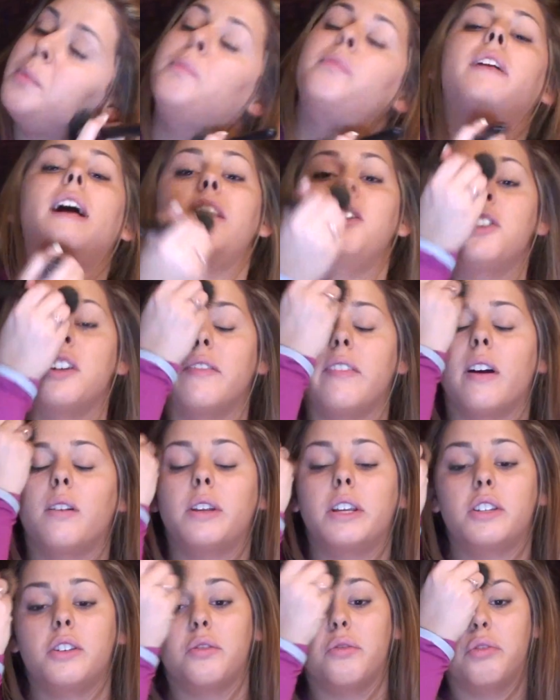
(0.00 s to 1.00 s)
you blend your
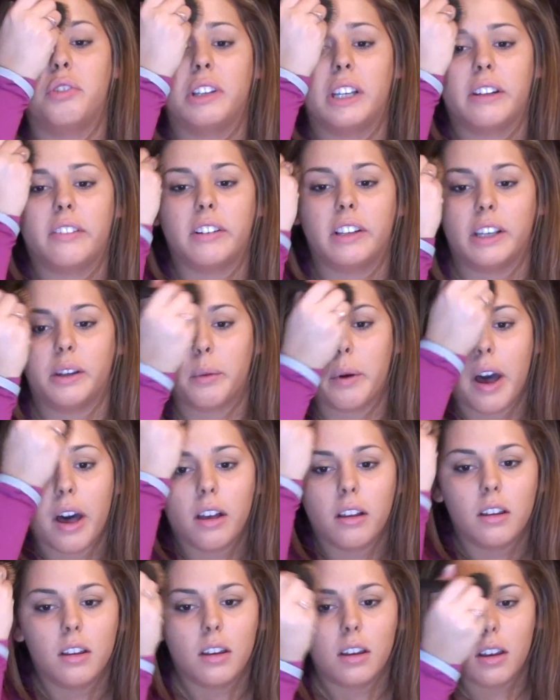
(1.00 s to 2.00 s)
foundation really, really
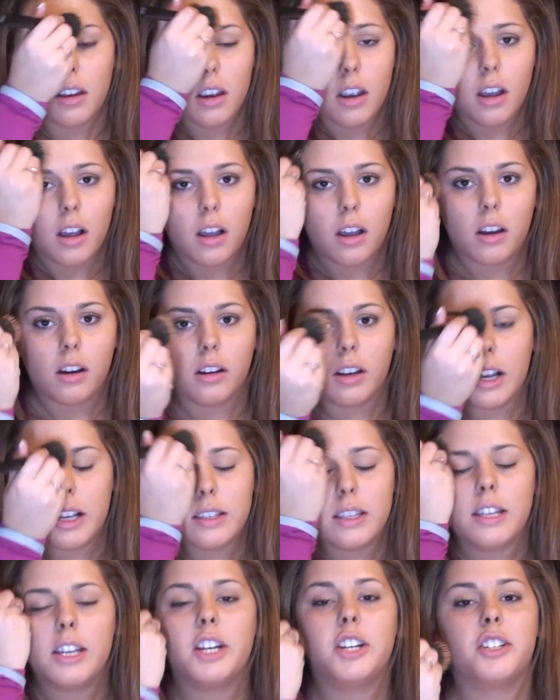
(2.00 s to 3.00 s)
well,
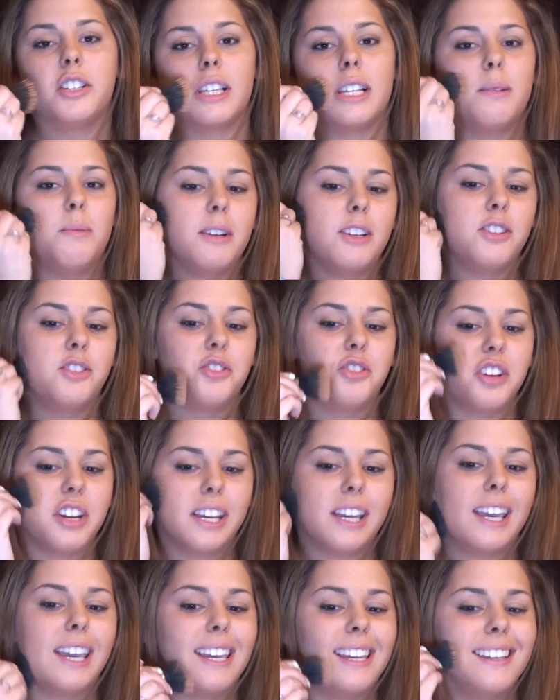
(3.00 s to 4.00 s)
because then you're just going to be
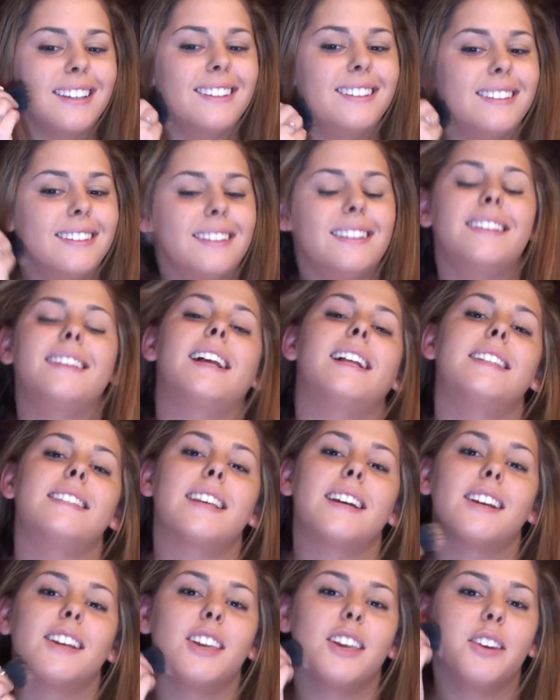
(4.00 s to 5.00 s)
streaky.
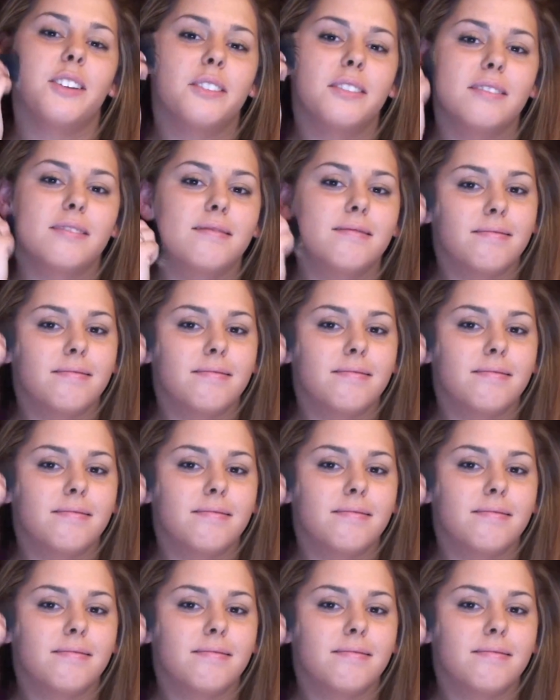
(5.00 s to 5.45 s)
That's not cute.